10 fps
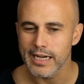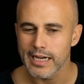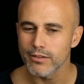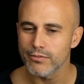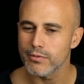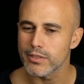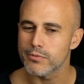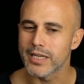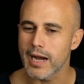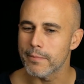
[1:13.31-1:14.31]
I don't know if it's
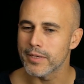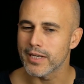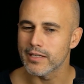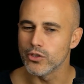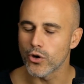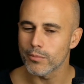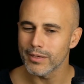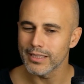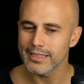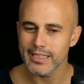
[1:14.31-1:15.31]
becoming a
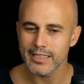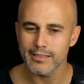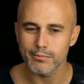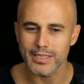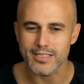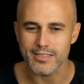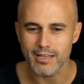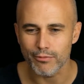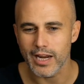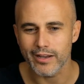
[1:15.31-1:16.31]
normal thing, but it's
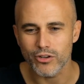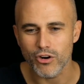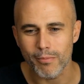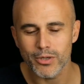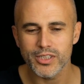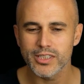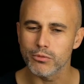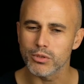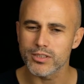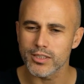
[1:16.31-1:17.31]
definitely like common.
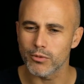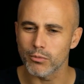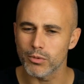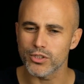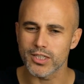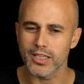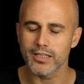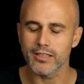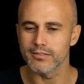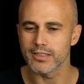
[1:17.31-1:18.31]
What's your
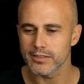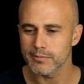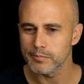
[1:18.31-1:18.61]
thinking on this?